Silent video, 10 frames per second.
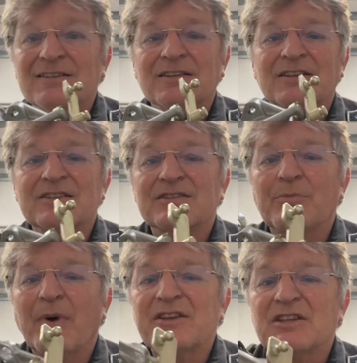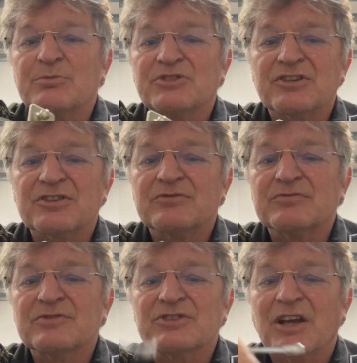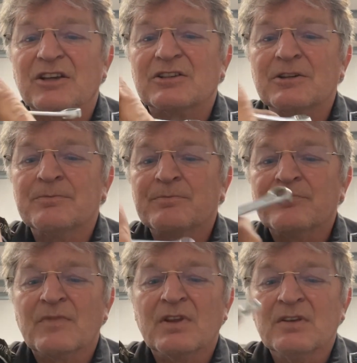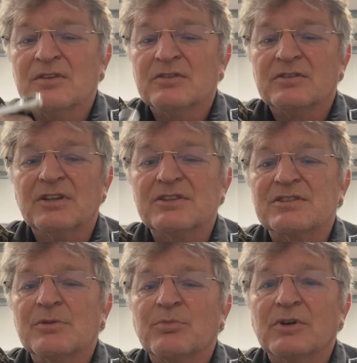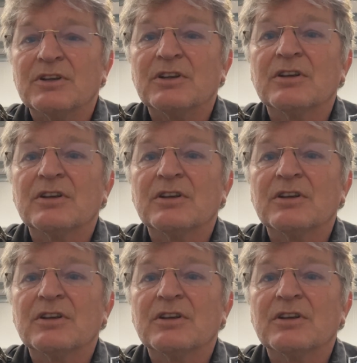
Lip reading: is the basic position set. Then simply